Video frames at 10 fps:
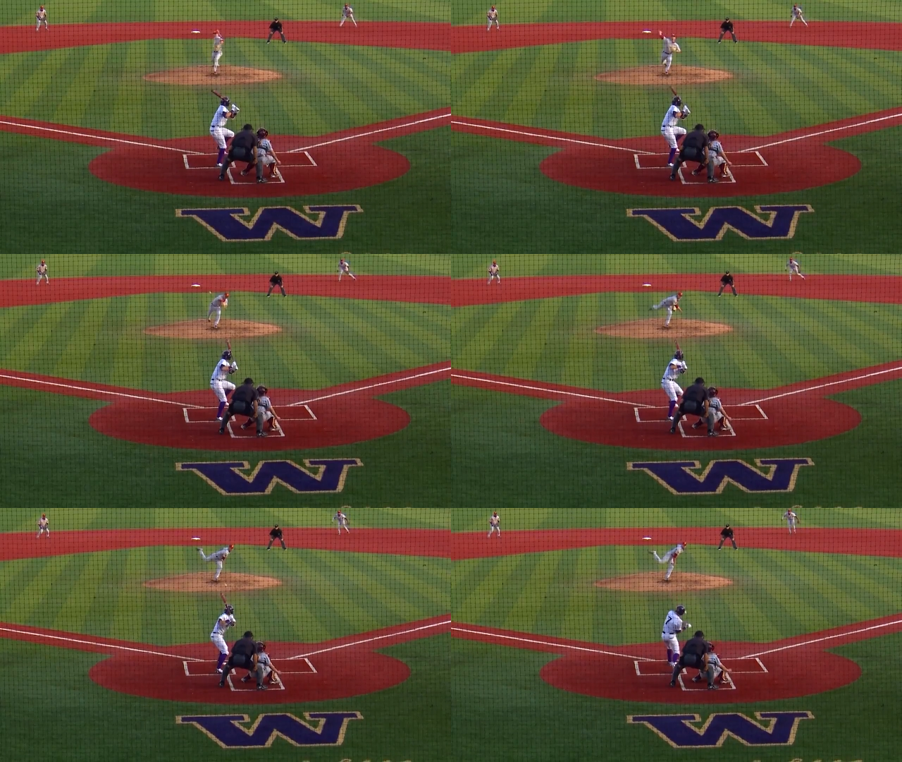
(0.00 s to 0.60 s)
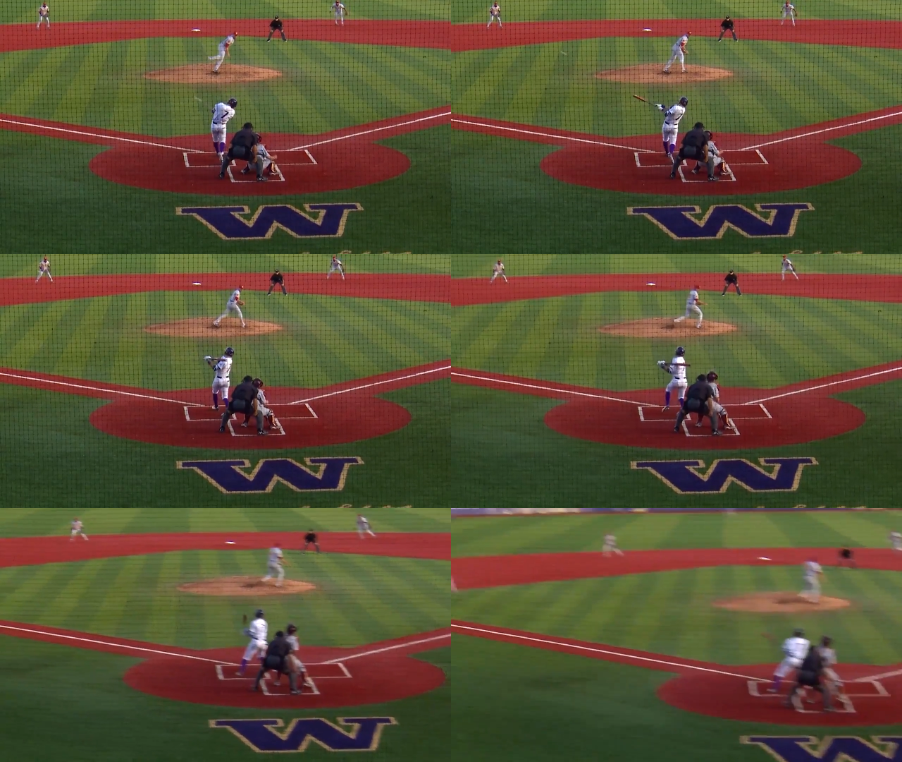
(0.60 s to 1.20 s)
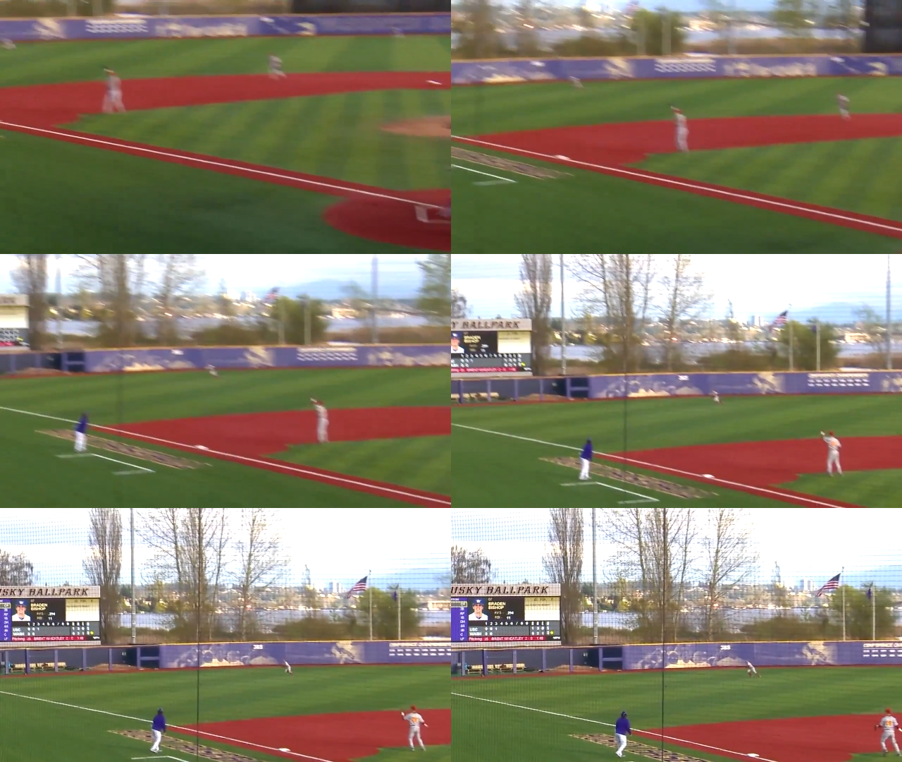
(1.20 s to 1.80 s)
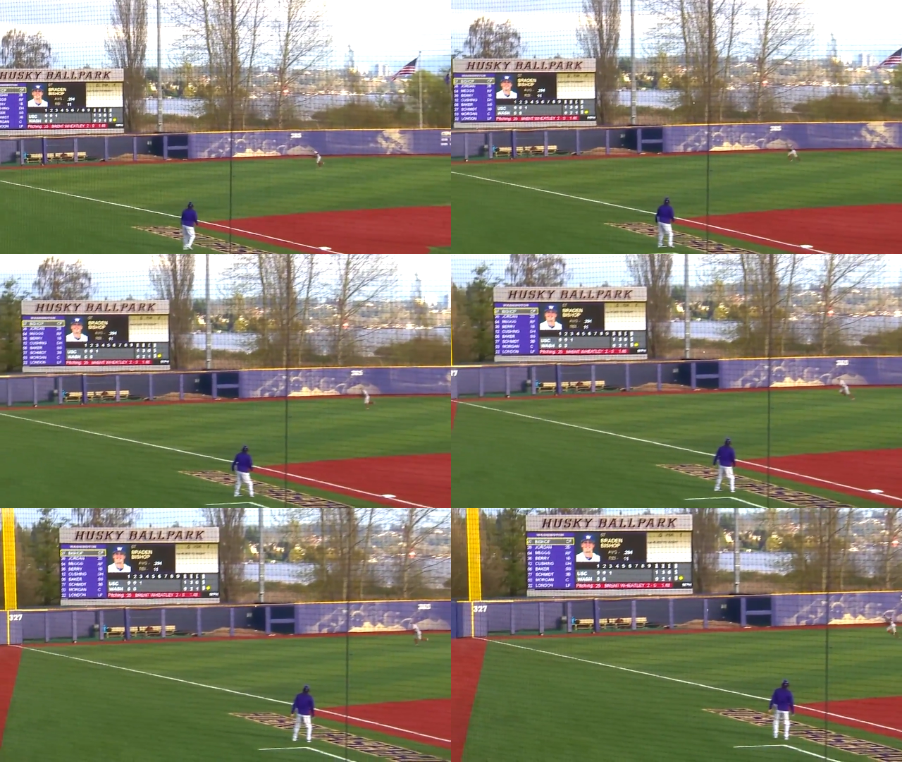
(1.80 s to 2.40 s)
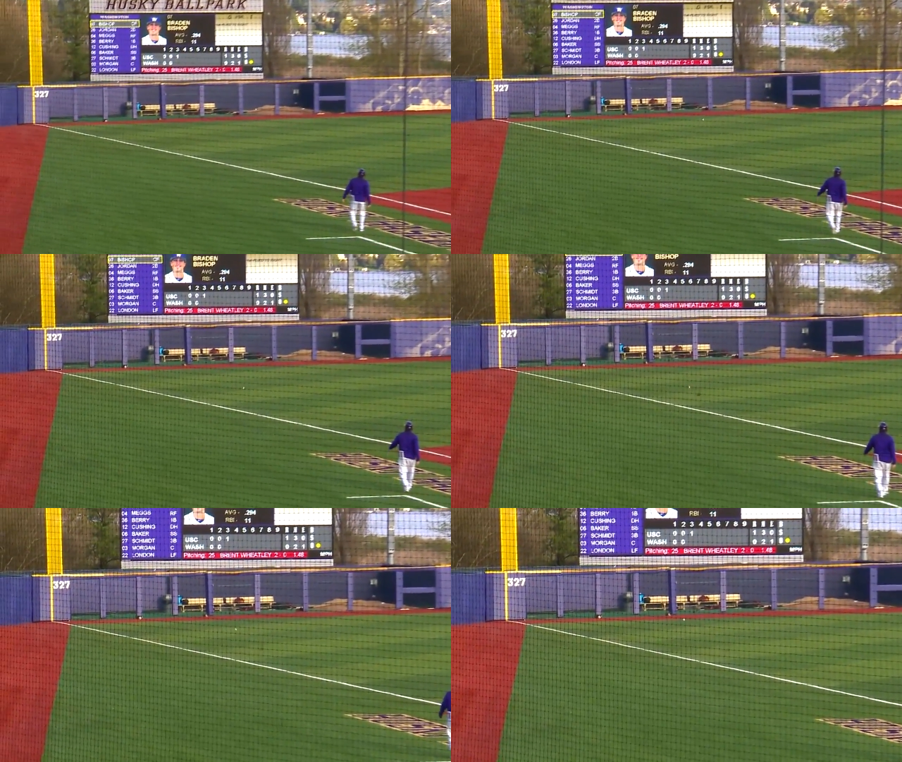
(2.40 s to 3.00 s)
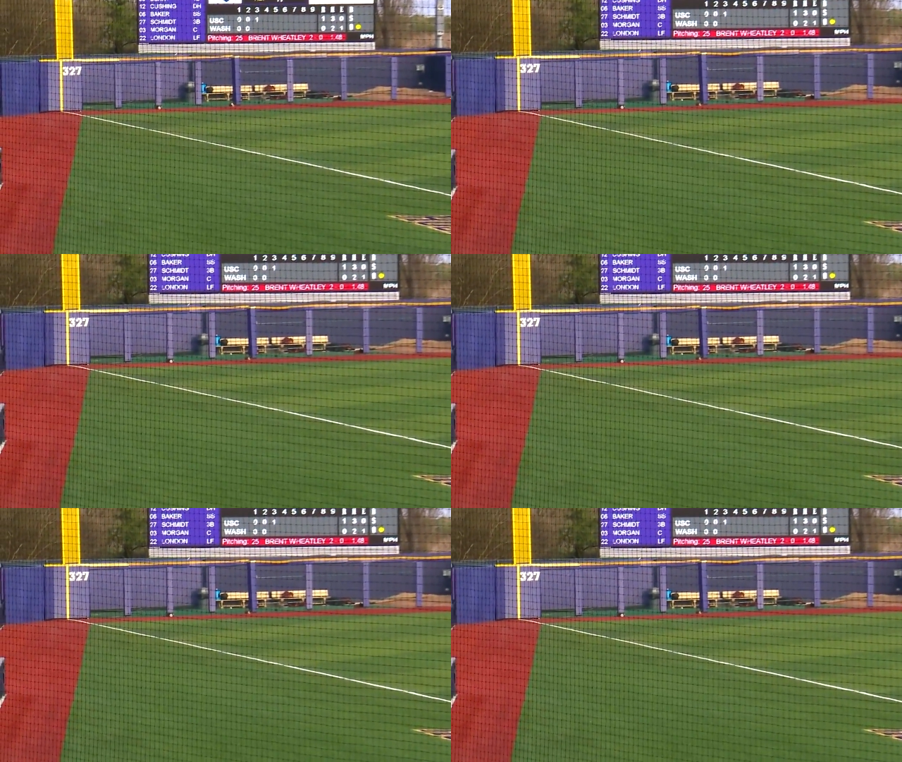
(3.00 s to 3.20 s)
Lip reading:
Nobody's mouth can be seen.